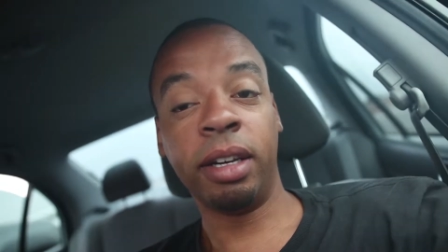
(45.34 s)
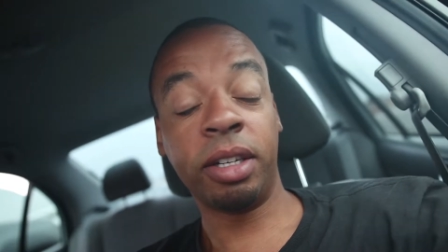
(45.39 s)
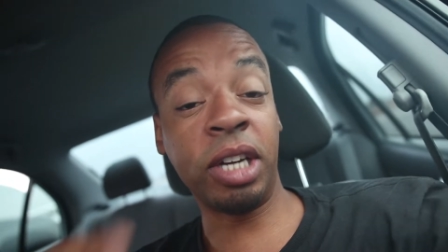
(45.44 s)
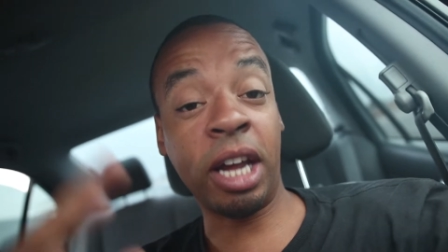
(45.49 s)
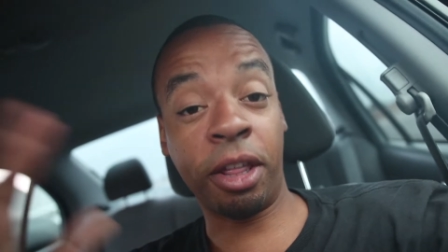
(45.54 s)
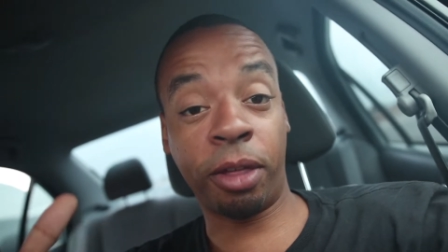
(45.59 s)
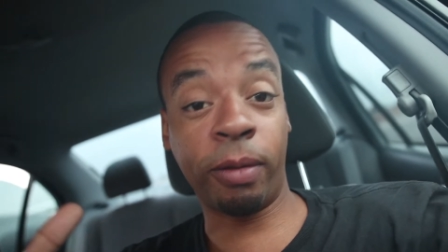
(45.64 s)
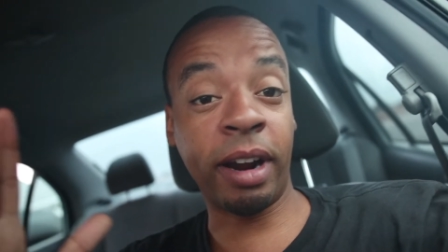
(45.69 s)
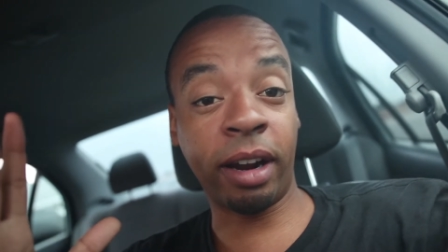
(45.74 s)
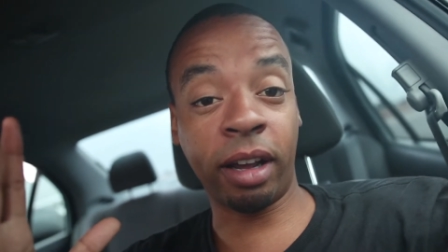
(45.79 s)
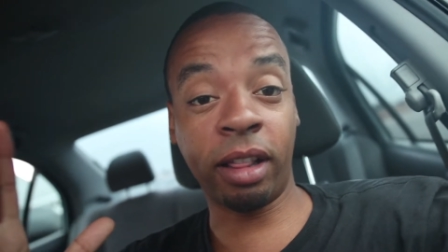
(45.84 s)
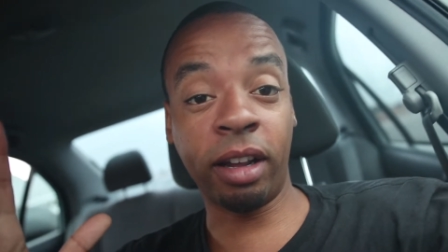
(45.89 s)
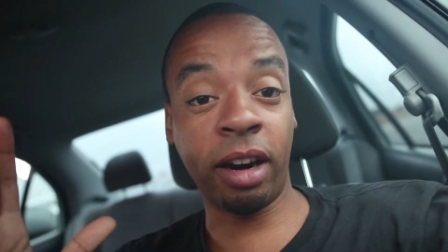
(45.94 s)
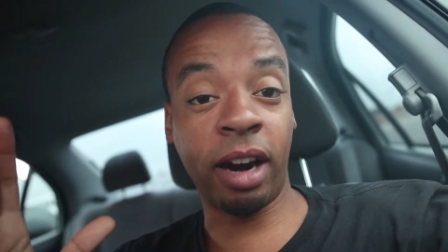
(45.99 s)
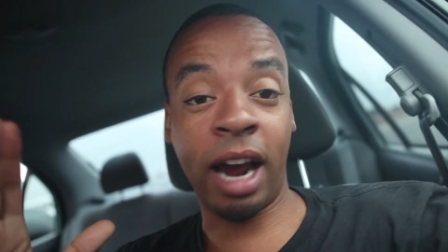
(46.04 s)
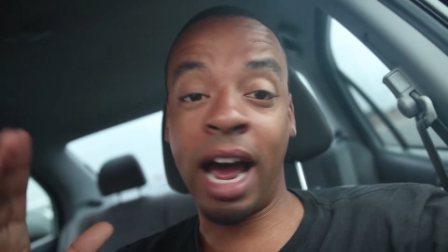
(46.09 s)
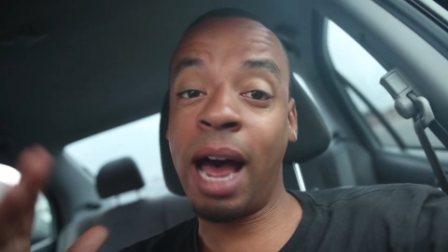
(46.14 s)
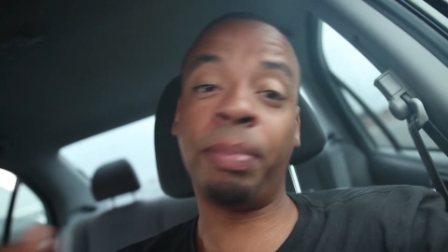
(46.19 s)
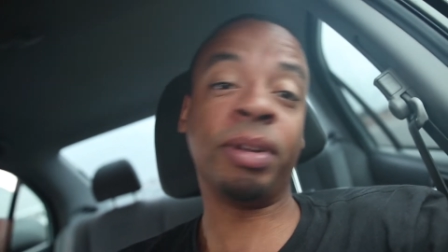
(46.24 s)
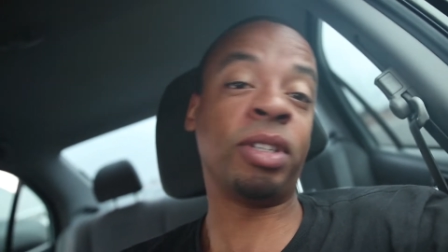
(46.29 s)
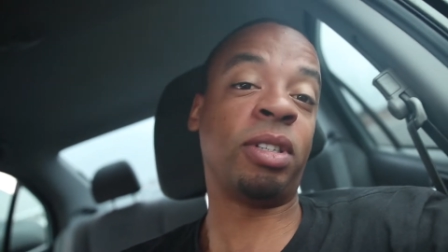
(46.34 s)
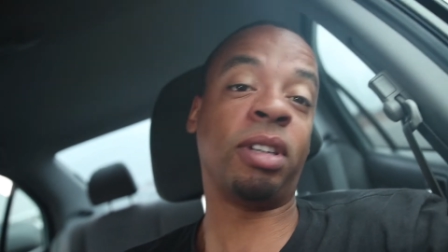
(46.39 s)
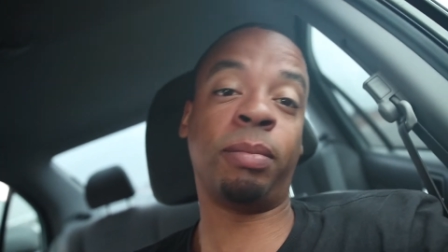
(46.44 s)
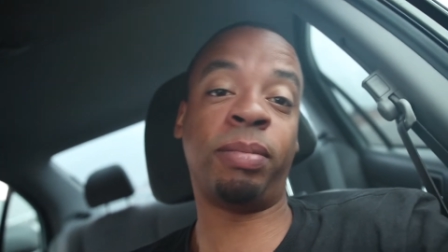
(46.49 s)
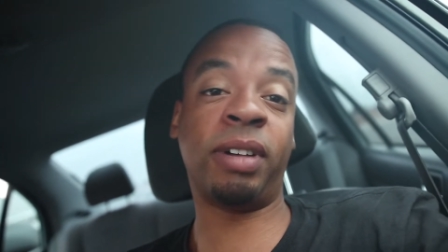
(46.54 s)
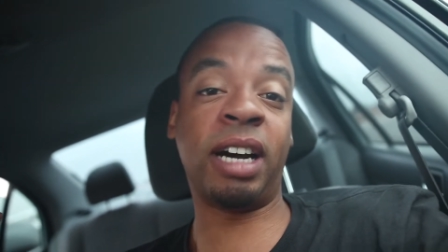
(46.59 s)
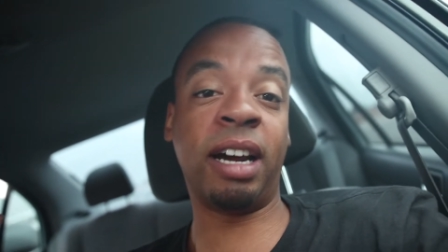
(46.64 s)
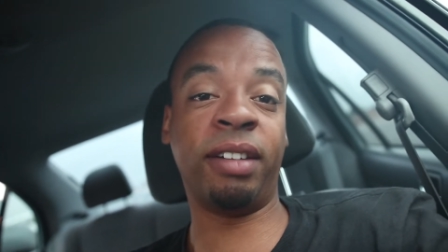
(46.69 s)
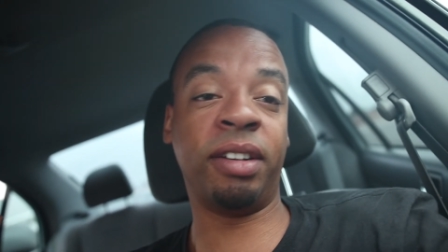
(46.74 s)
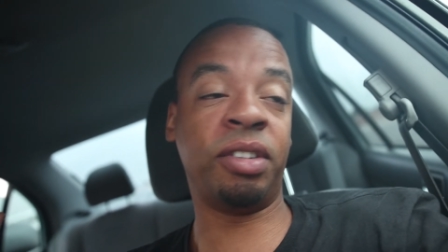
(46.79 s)
It's not the regular hop into the
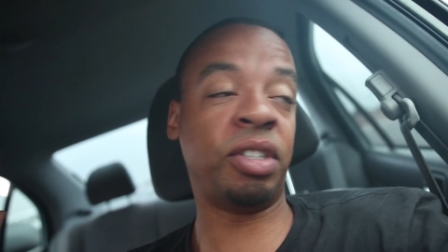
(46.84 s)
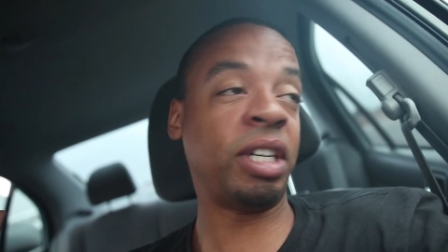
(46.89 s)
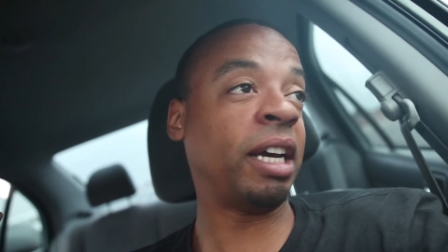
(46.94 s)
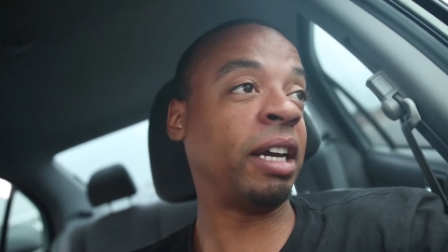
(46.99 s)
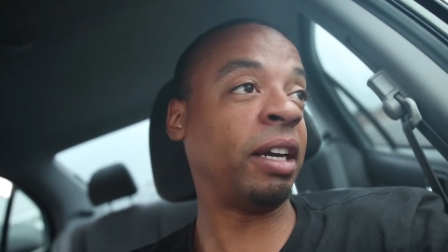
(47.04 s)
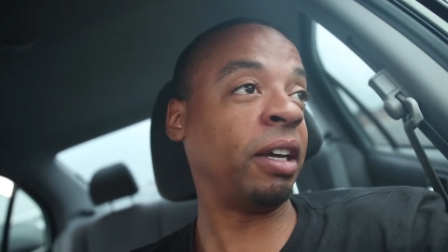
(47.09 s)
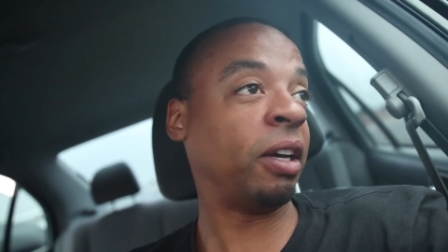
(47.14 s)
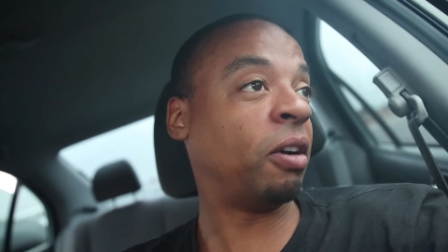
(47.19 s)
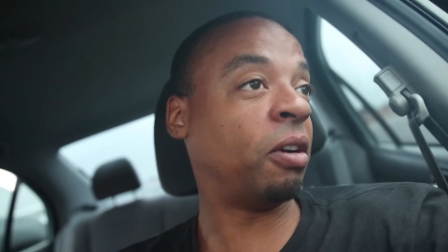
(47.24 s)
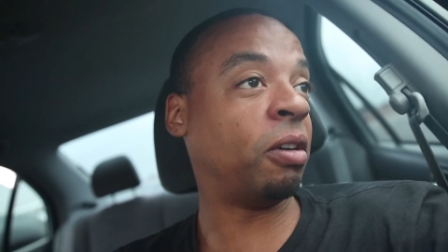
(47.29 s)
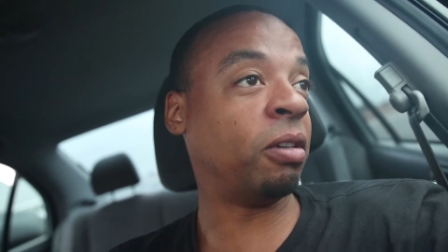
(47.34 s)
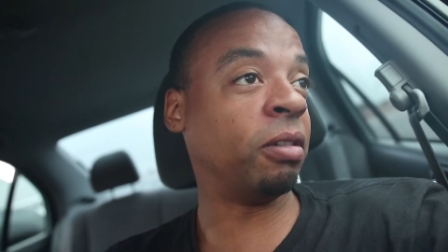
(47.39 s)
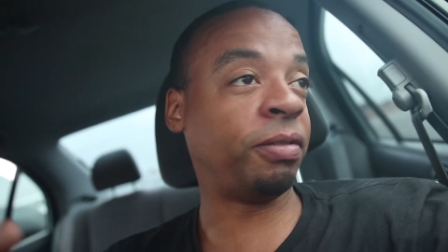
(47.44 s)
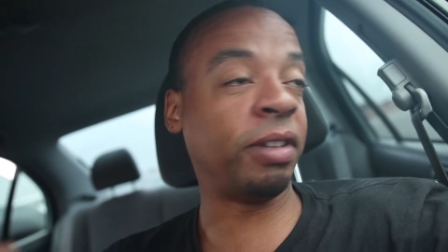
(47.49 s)
private jet and go